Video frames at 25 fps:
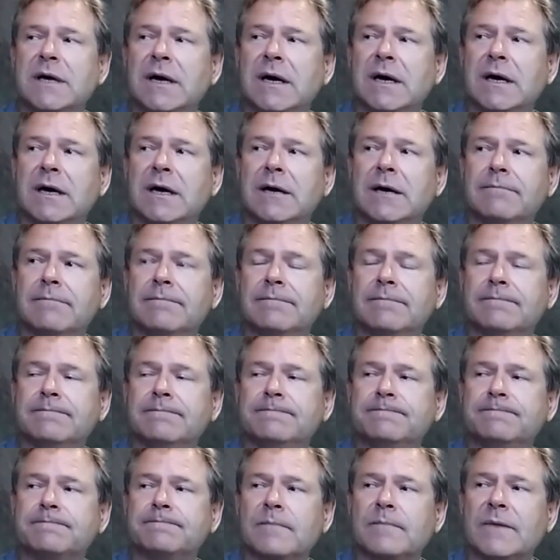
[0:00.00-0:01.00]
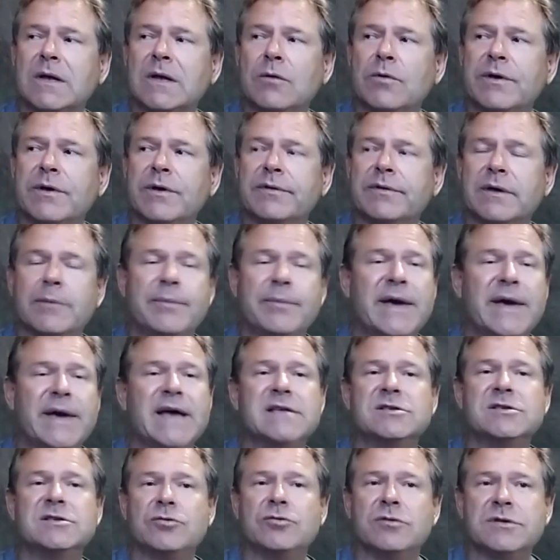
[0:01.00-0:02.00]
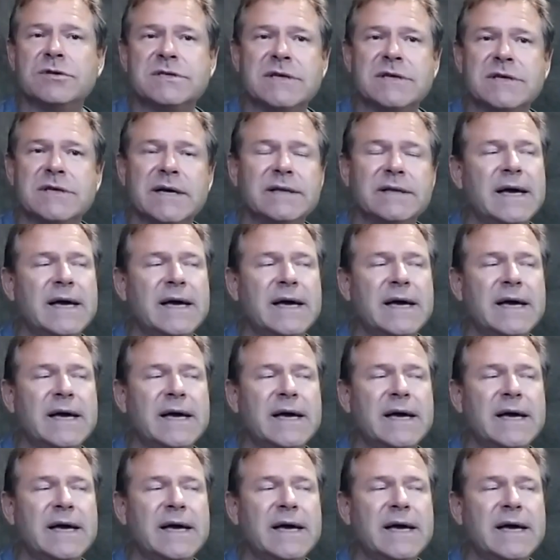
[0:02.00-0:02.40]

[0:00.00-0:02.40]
um, with a zoodle site.